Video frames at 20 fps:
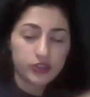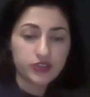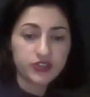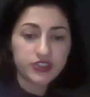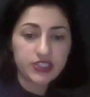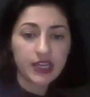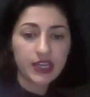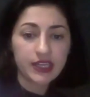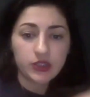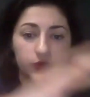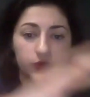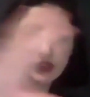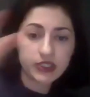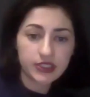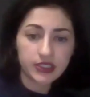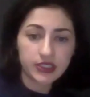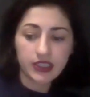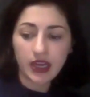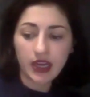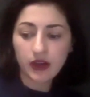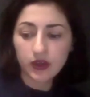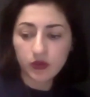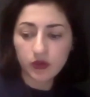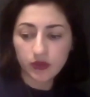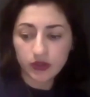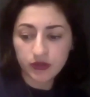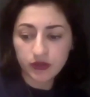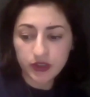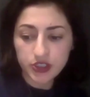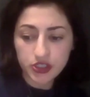you started with and how you
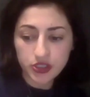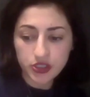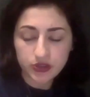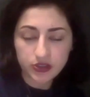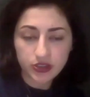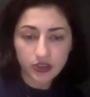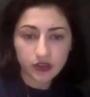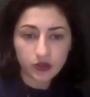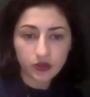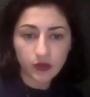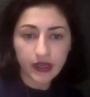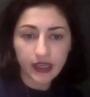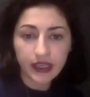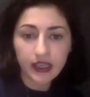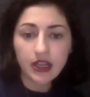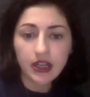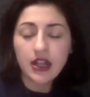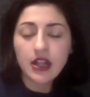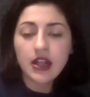want to reduce on the way.